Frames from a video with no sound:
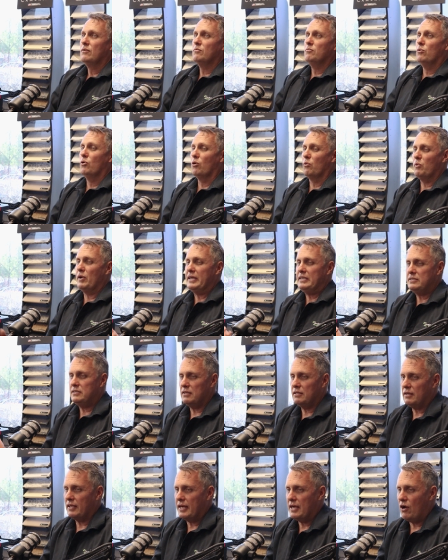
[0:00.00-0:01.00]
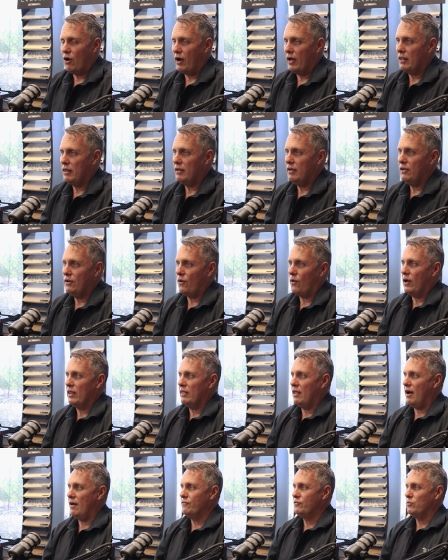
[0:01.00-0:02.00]
More recently, I, you know, I
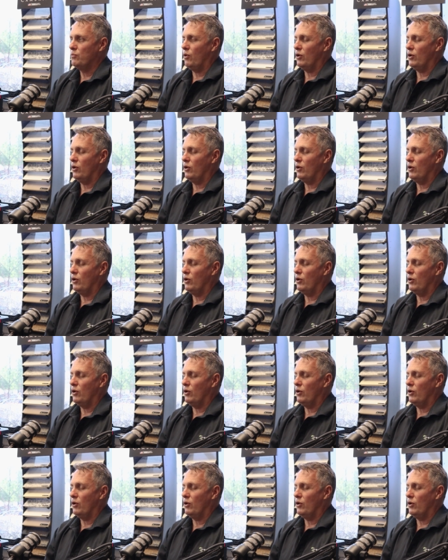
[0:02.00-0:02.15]
loved